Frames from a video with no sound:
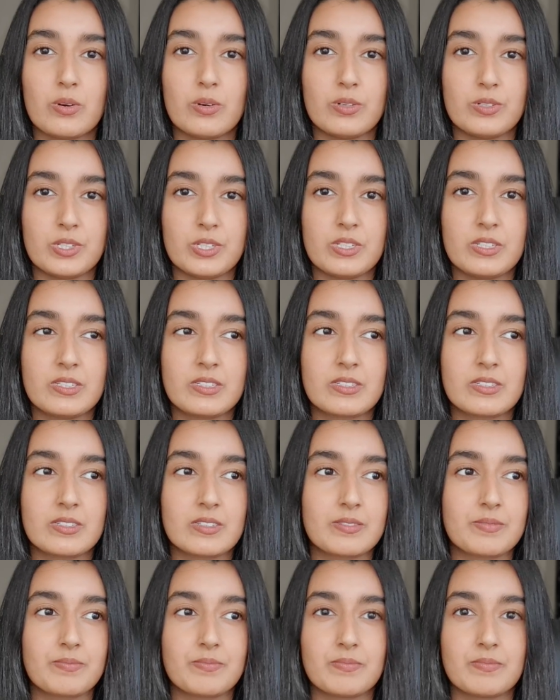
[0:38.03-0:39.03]
or
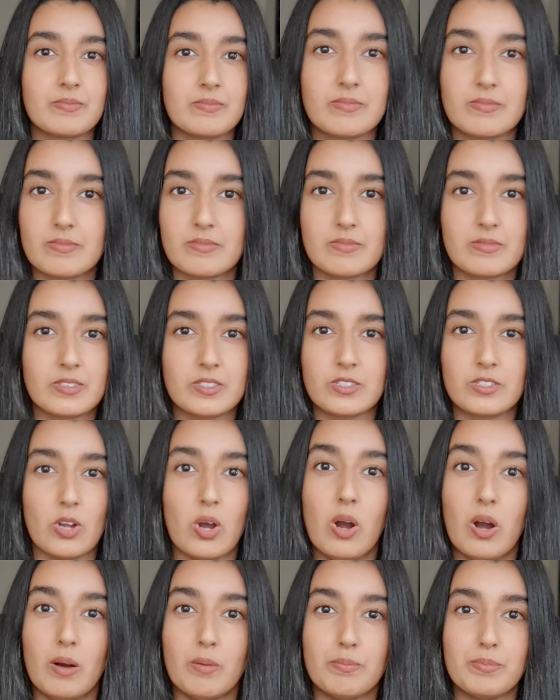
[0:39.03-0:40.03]
just
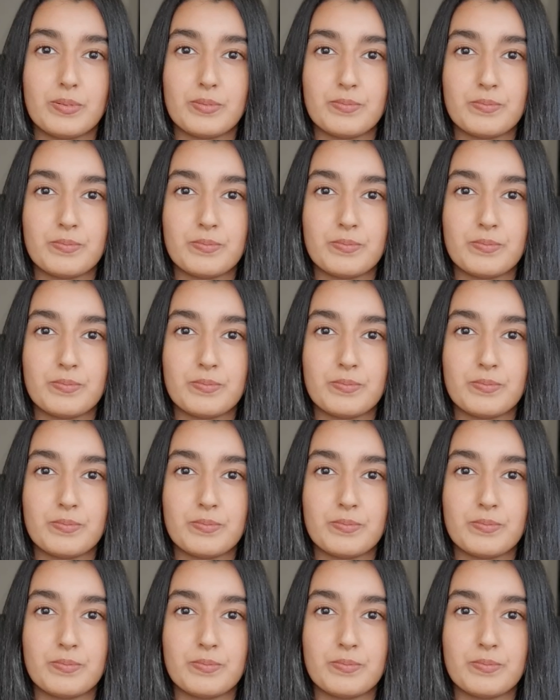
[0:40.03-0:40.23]
stop.